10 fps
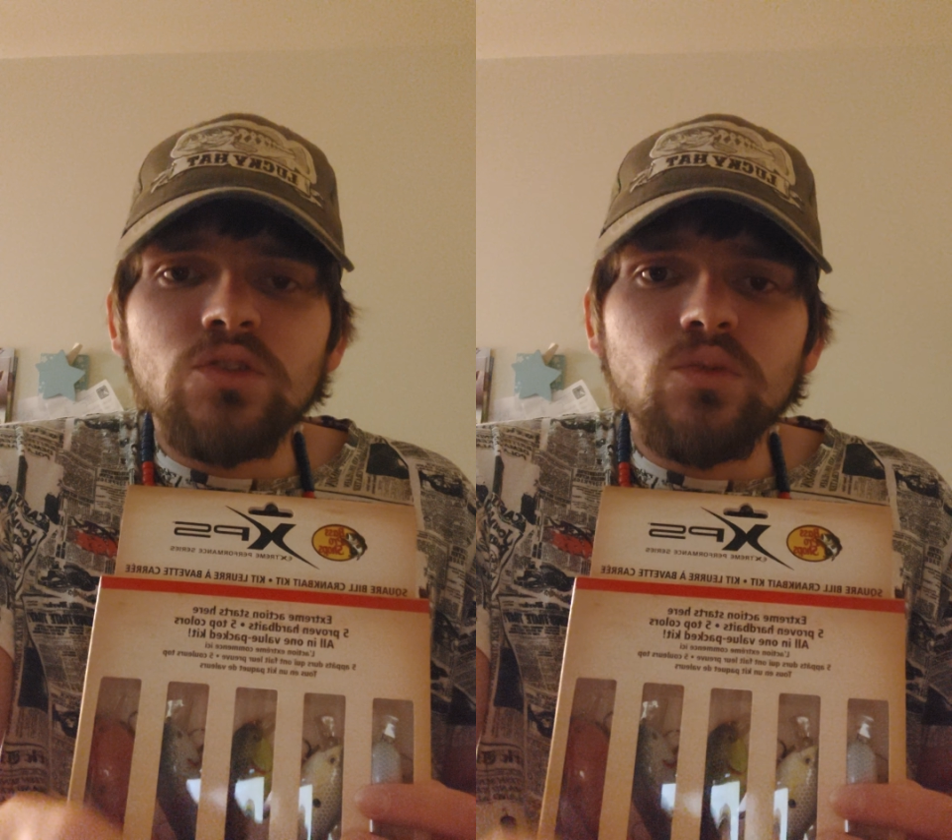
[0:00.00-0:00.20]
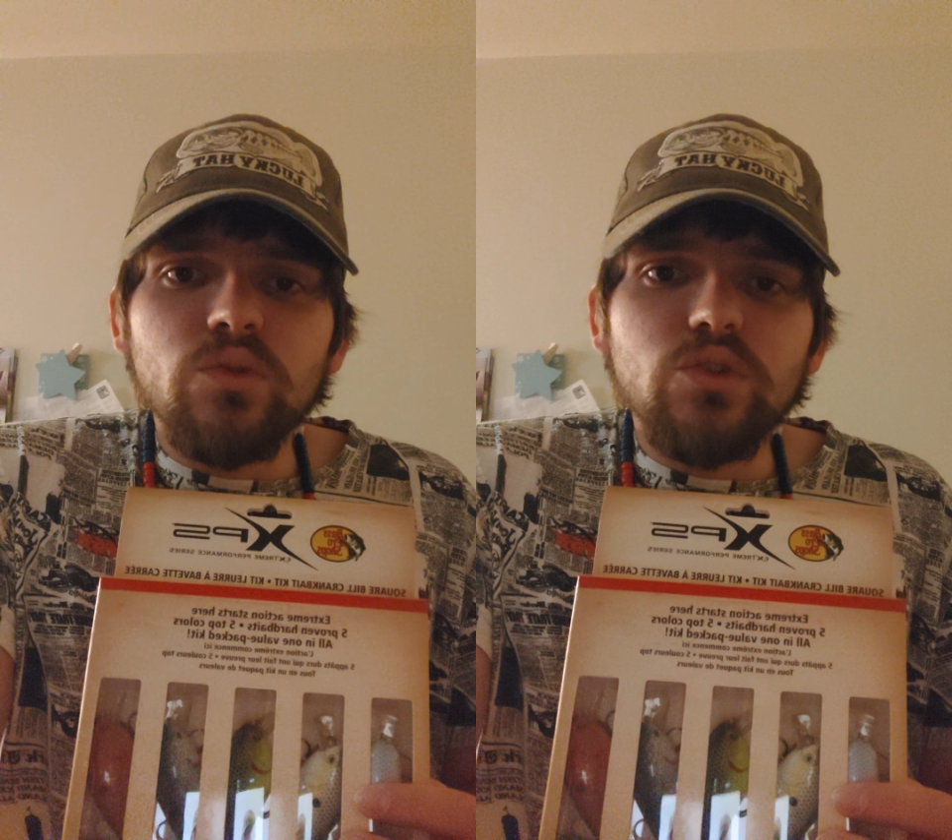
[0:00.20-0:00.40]

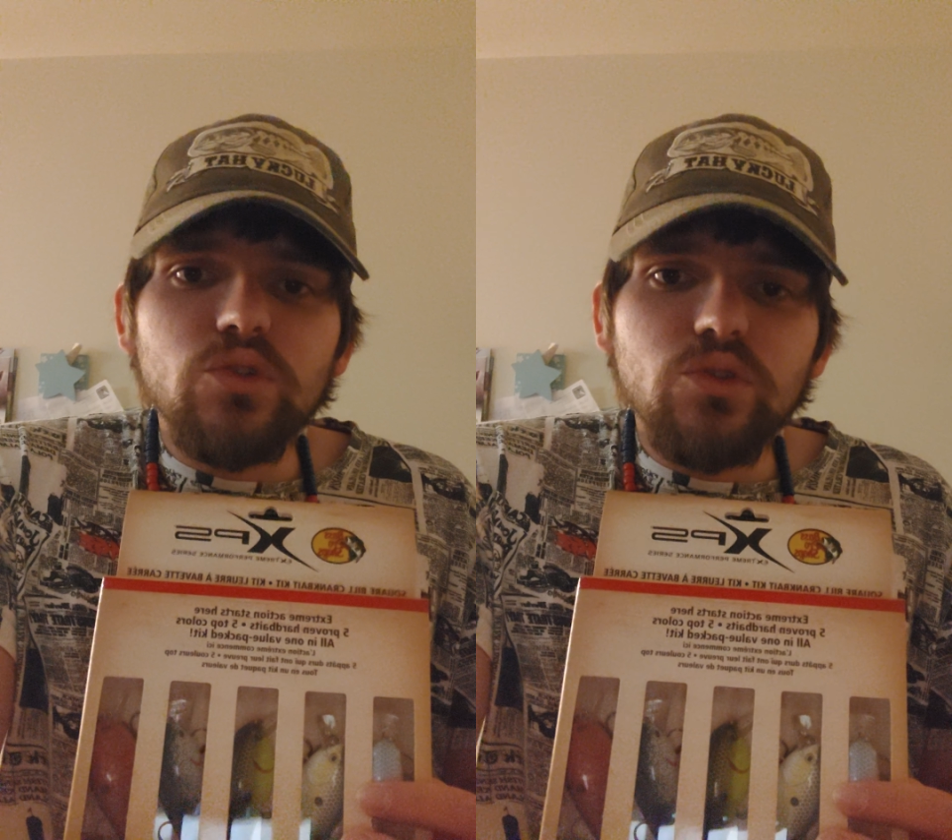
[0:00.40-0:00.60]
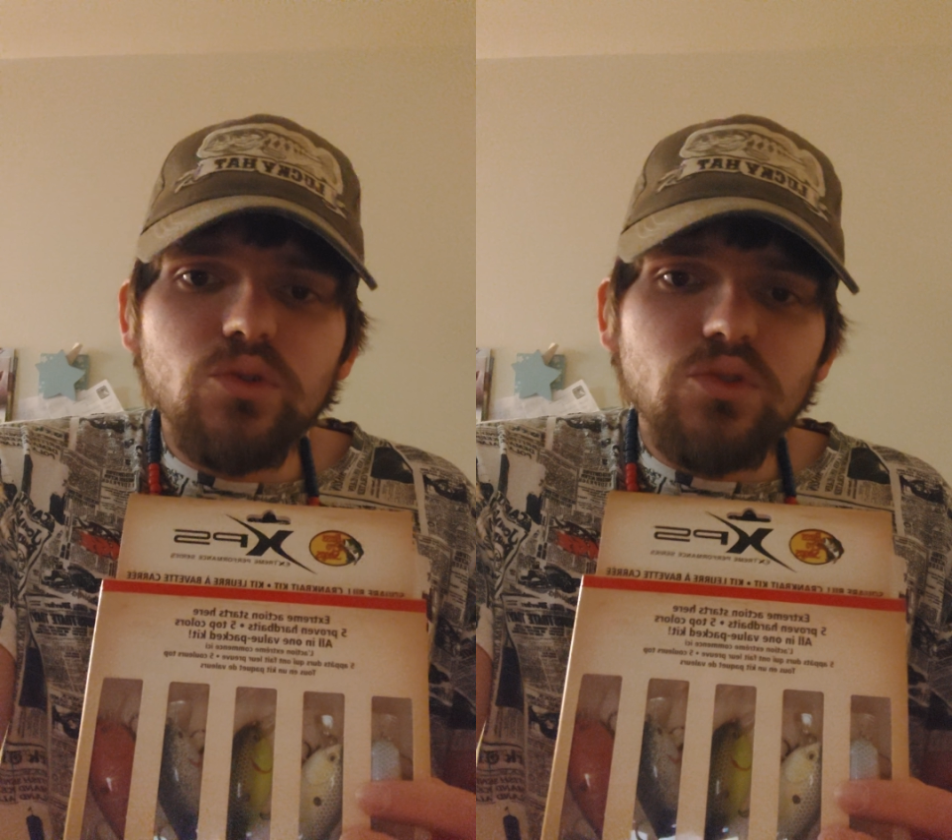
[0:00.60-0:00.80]
When you
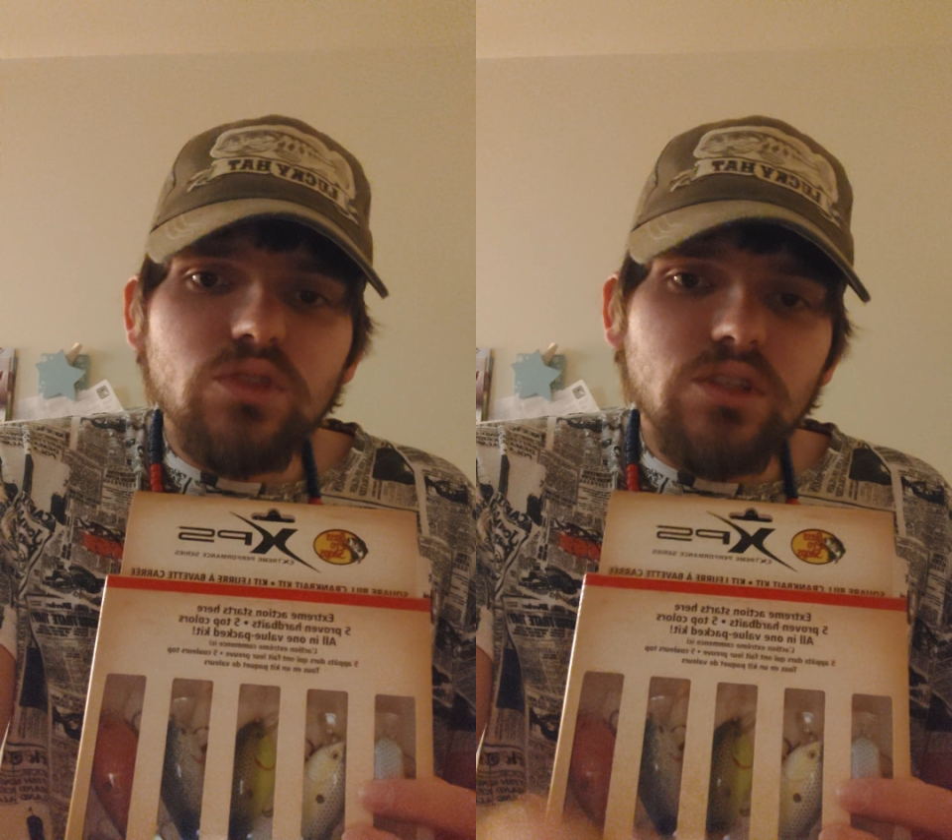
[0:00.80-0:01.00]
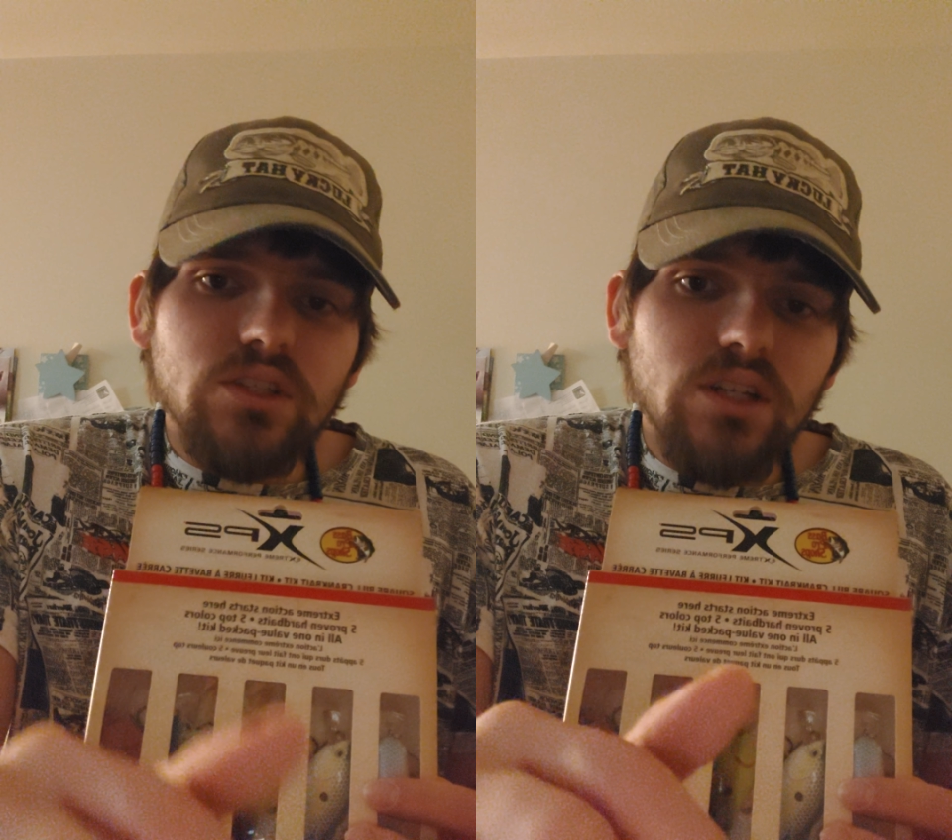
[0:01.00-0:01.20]
use
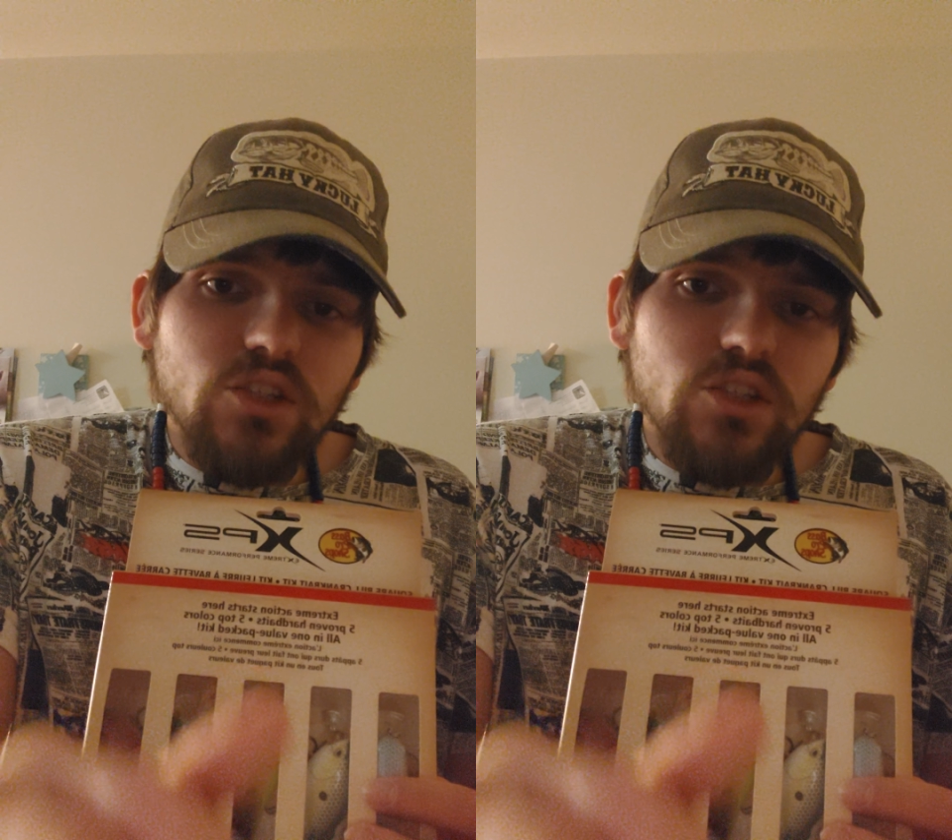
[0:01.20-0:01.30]
a, a